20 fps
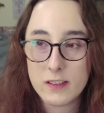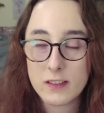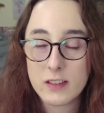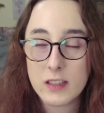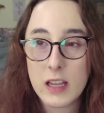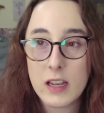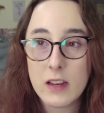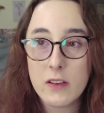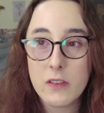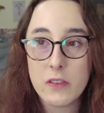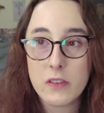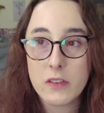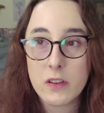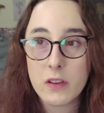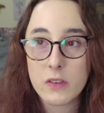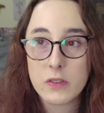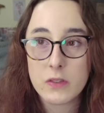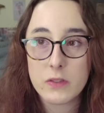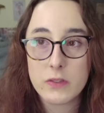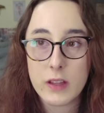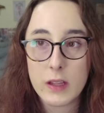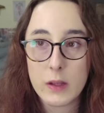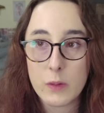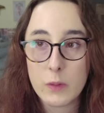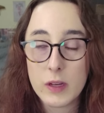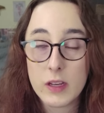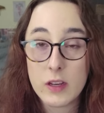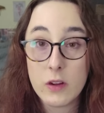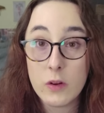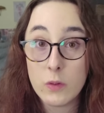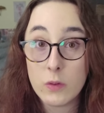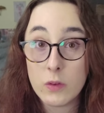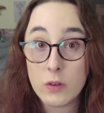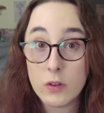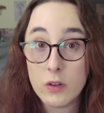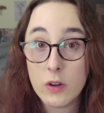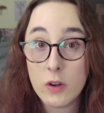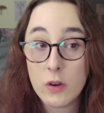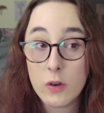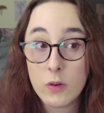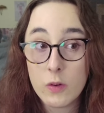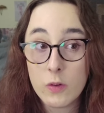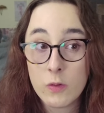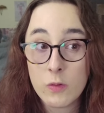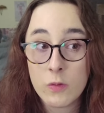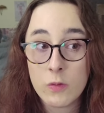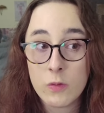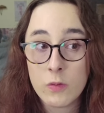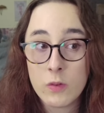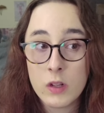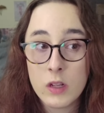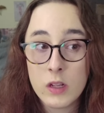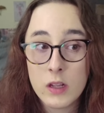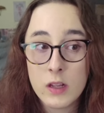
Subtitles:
There's a lot of stuff, like, we don't know.